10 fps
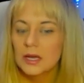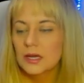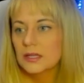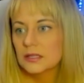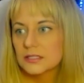
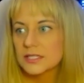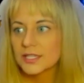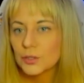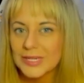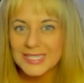It looks like
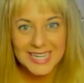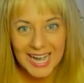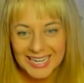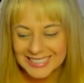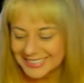nobody
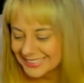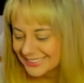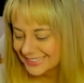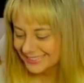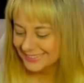died.
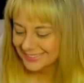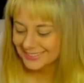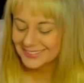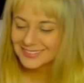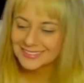
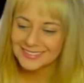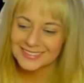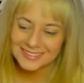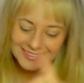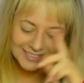
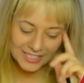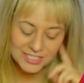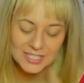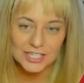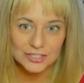I just
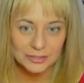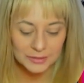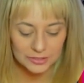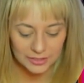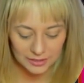gotta drink my
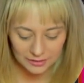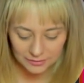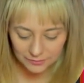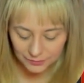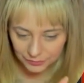drink.
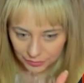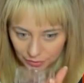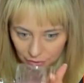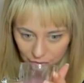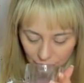
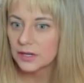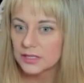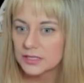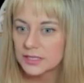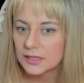It
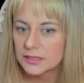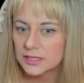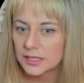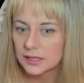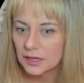sounds
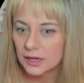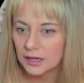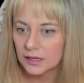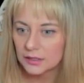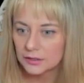like
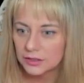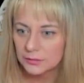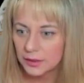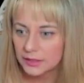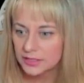our trading
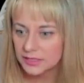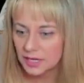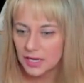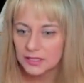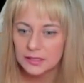pod's
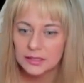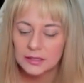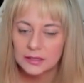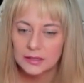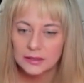done.
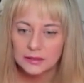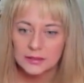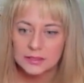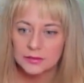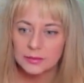
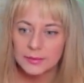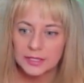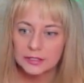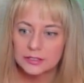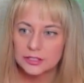So we're gonna make a
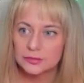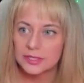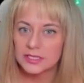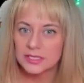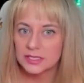good
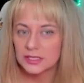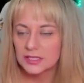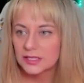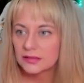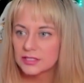trade deal. I
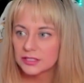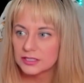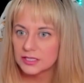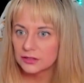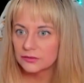think that was a good
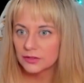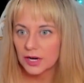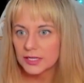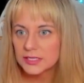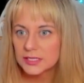deal for
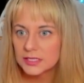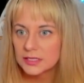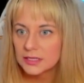us.